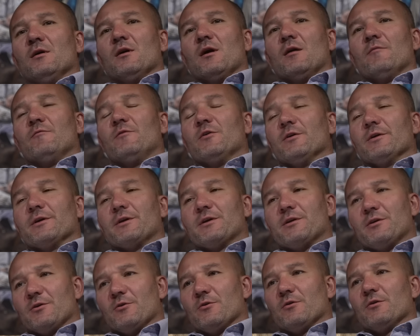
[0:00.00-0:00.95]
I'm very
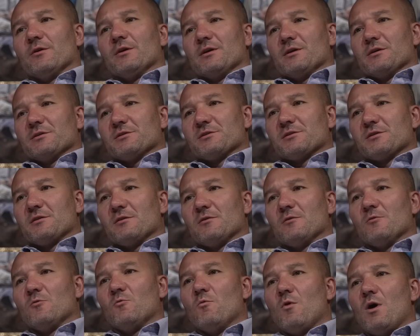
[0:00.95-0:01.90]
curious
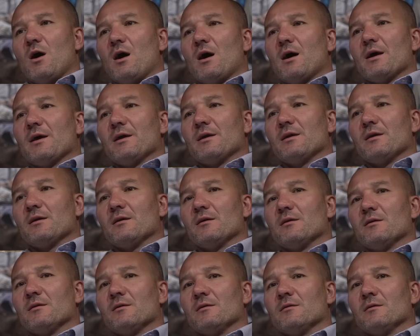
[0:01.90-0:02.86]
why.
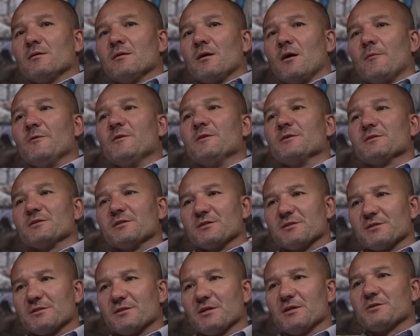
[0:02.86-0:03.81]
I mean, this is
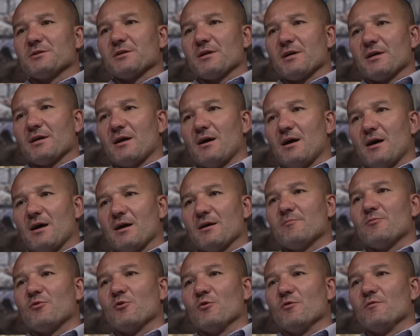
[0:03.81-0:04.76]
such a
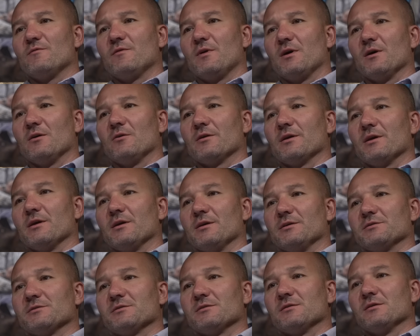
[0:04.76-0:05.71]
high-profile
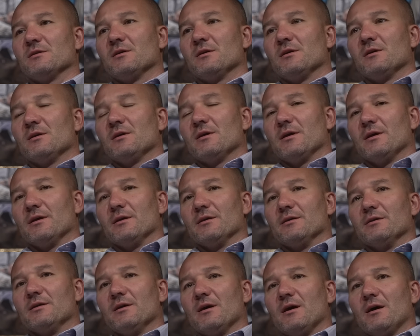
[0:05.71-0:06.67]
case, yeah.
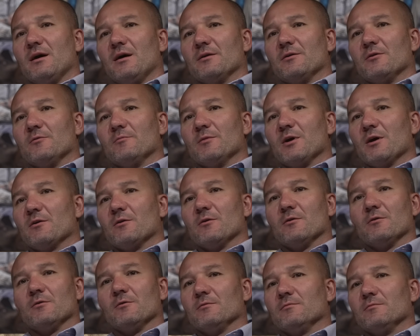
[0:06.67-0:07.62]
and uh, no
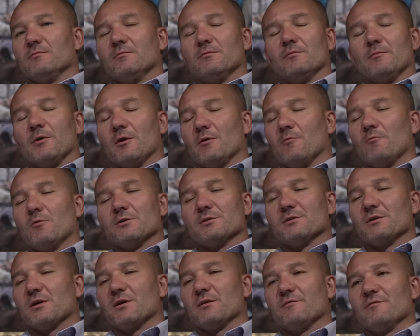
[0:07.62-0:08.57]
matter no matter what
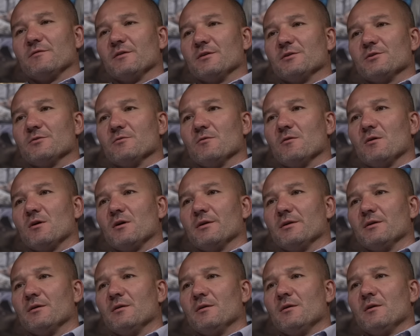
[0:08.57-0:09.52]
side of the fence you're on,